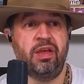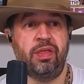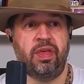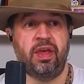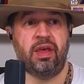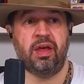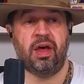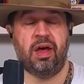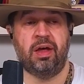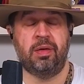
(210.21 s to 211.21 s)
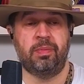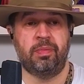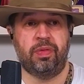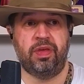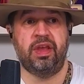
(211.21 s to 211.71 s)
think
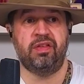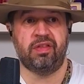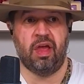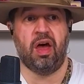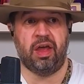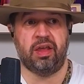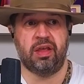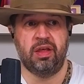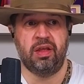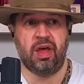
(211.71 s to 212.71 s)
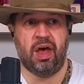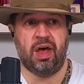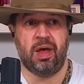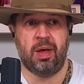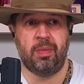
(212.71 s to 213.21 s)
things like
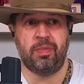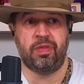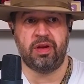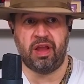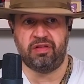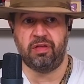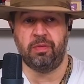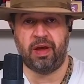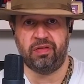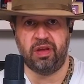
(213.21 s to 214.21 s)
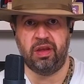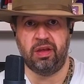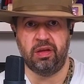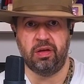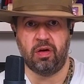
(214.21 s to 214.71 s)
the National
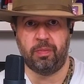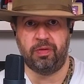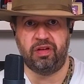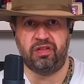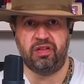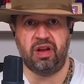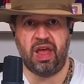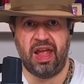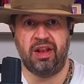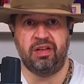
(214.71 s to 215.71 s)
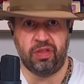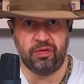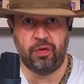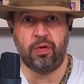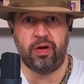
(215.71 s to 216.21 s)
Busking Competition and The
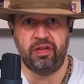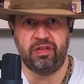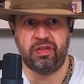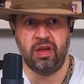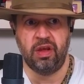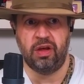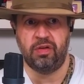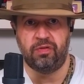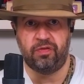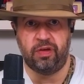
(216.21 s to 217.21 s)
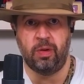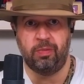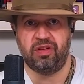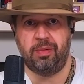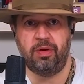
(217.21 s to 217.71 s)
Voice have helped
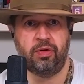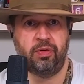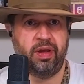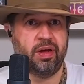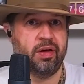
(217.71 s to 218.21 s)
shape your career?